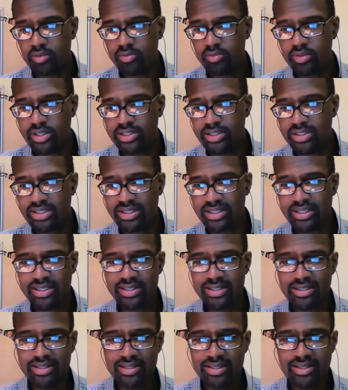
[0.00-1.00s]
Let the
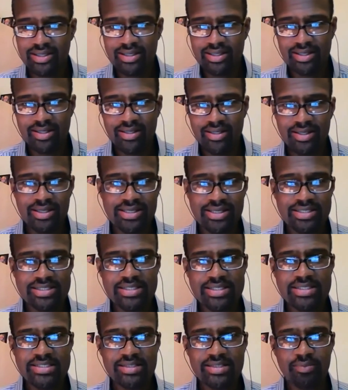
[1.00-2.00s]

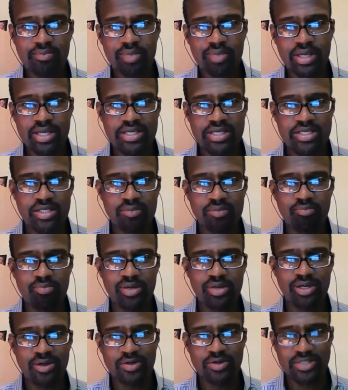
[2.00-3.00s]
anticipation
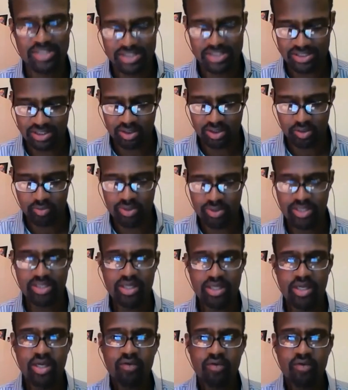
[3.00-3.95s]
build just a little bit.